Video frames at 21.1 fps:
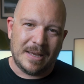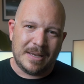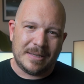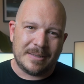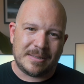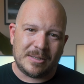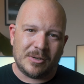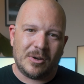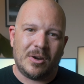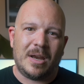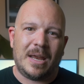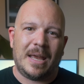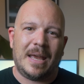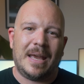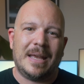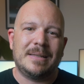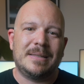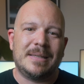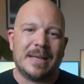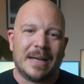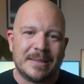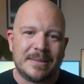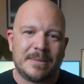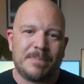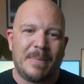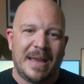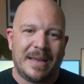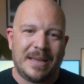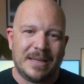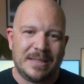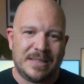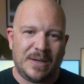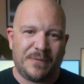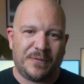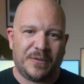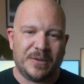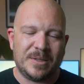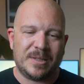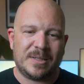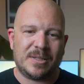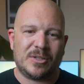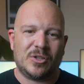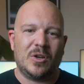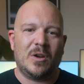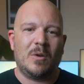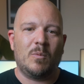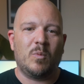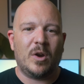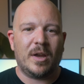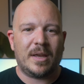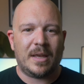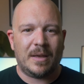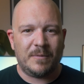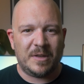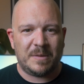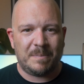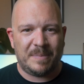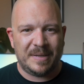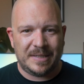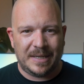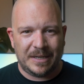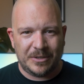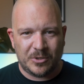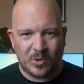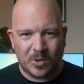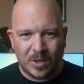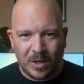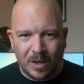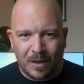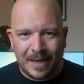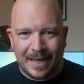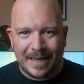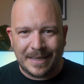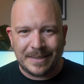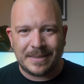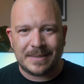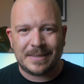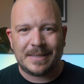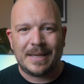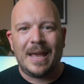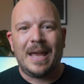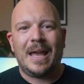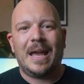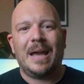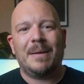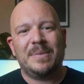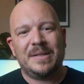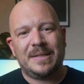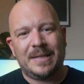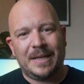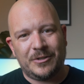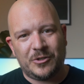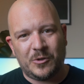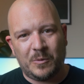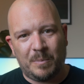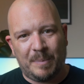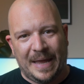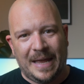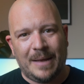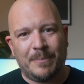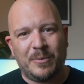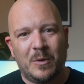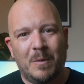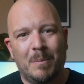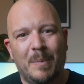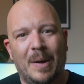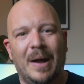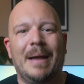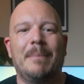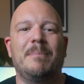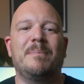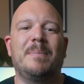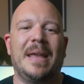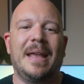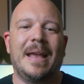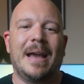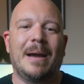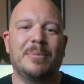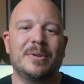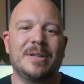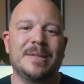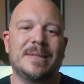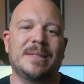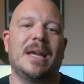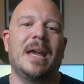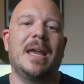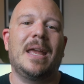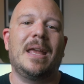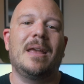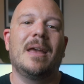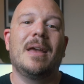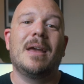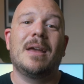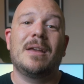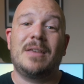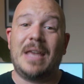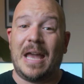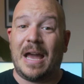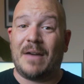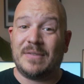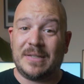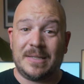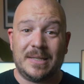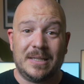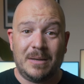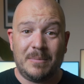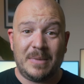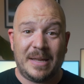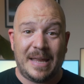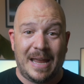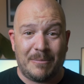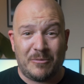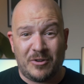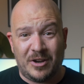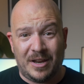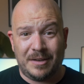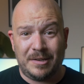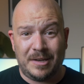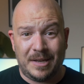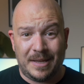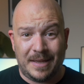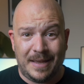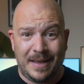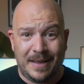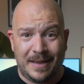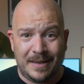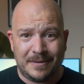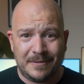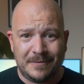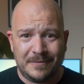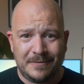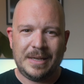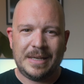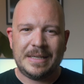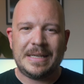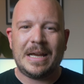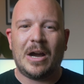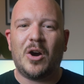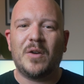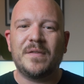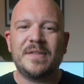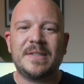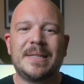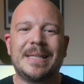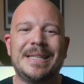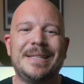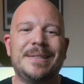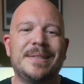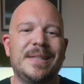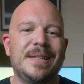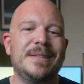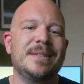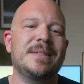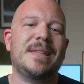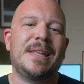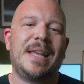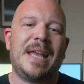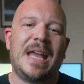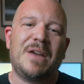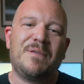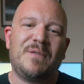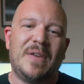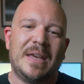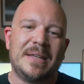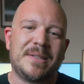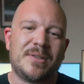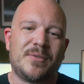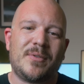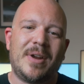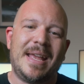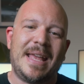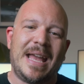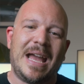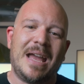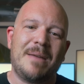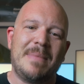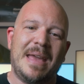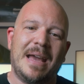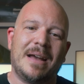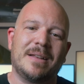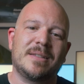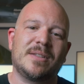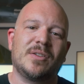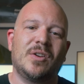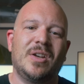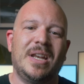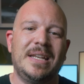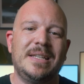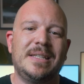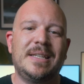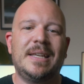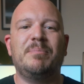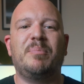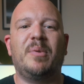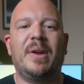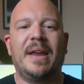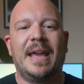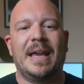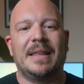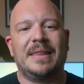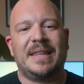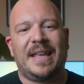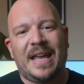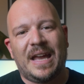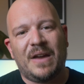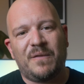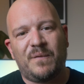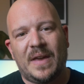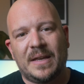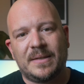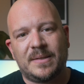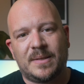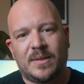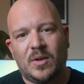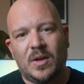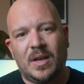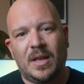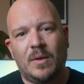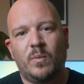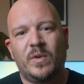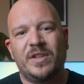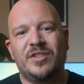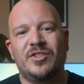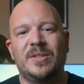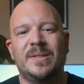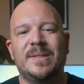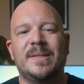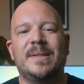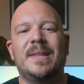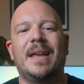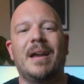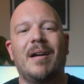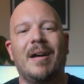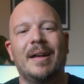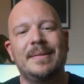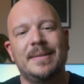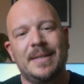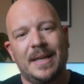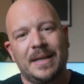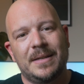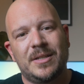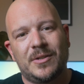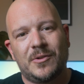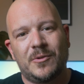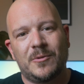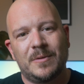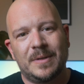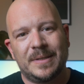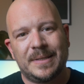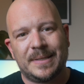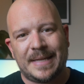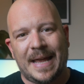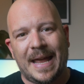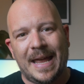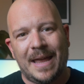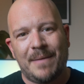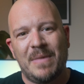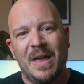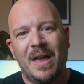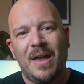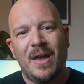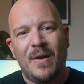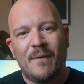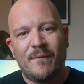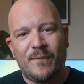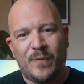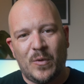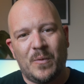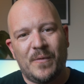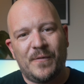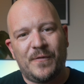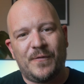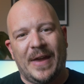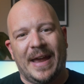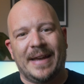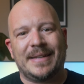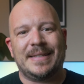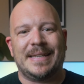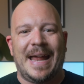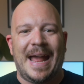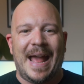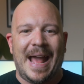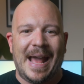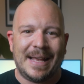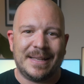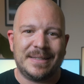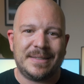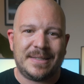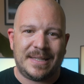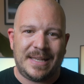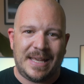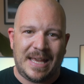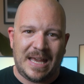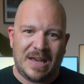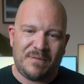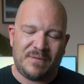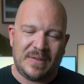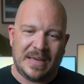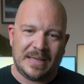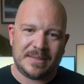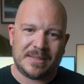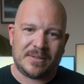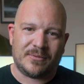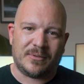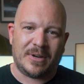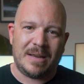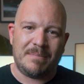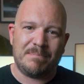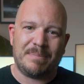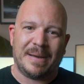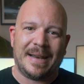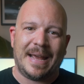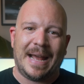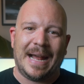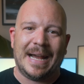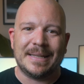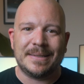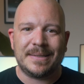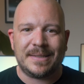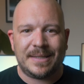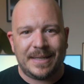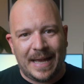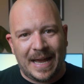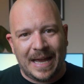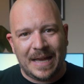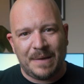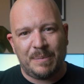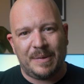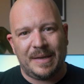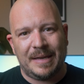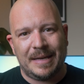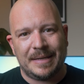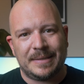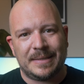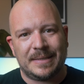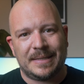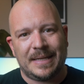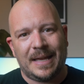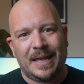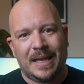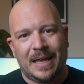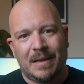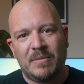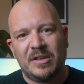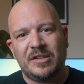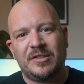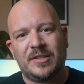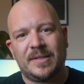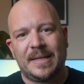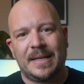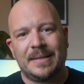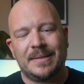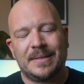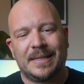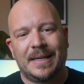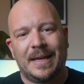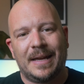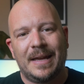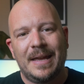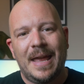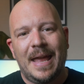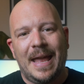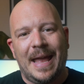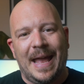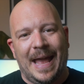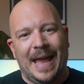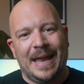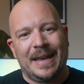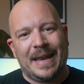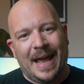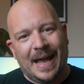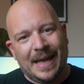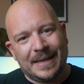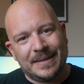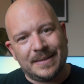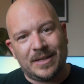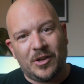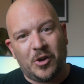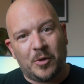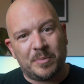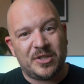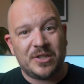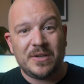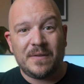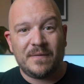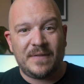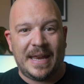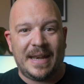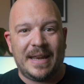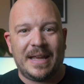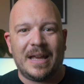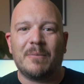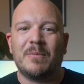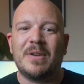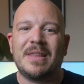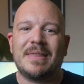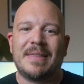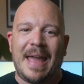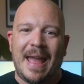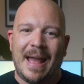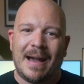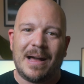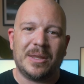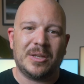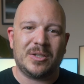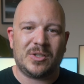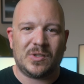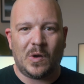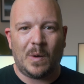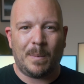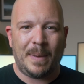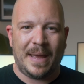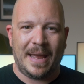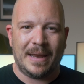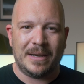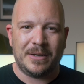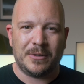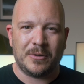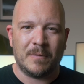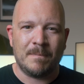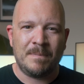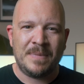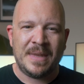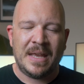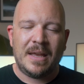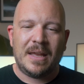So it does make a difference to working with potential clients and potential people by being able to say you have a cinema camera in your kit. Now, obviously, since the FX3 came out, Sony did bring out the FX30, which is the identical same form factor as the FX3, but it has the APS-C image sensor and it has the option of getting it without the top handle.